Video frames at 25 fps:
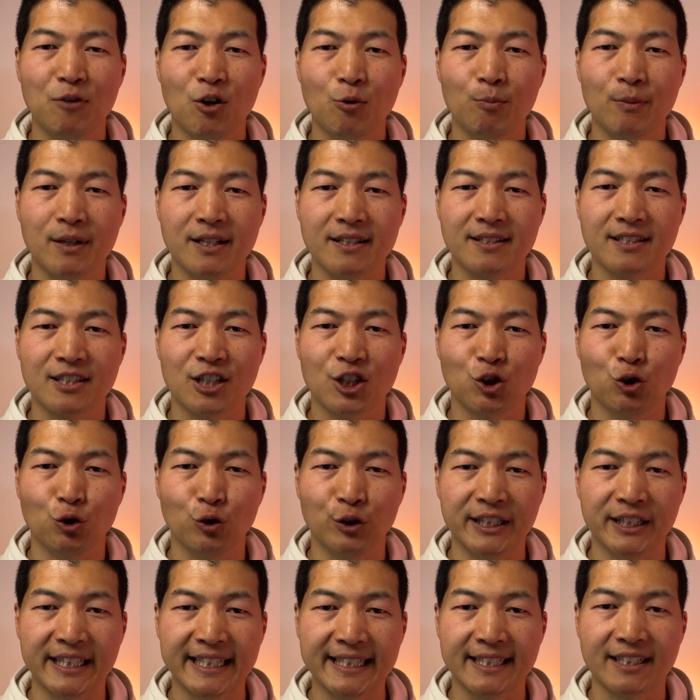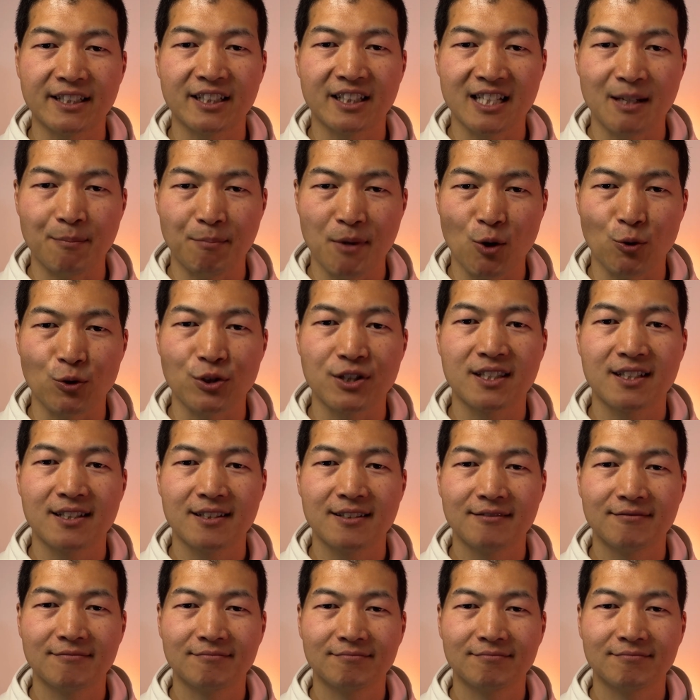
moments you need it the most.